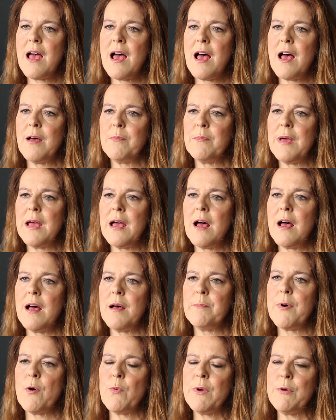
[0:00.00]

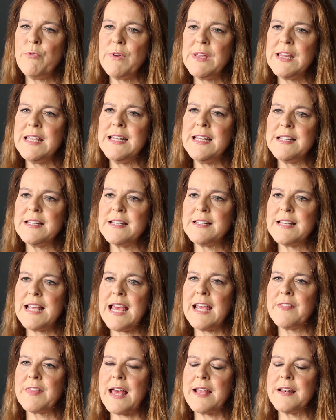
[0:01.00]
But we really need to
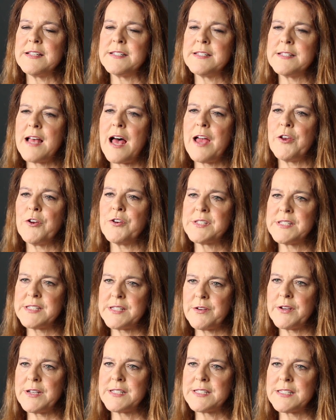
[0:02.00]
take that desire
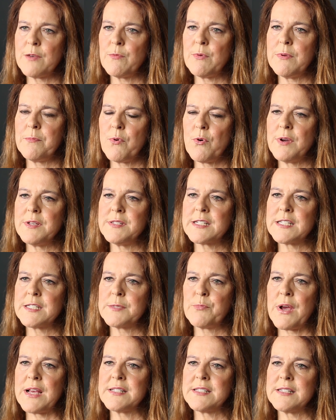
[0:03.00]
seriously when boys
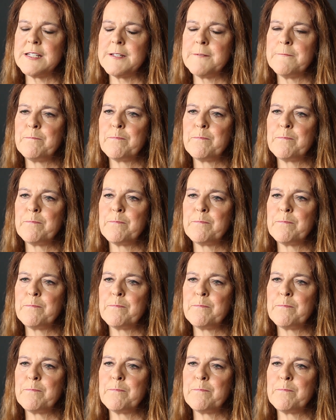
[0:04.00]
express it.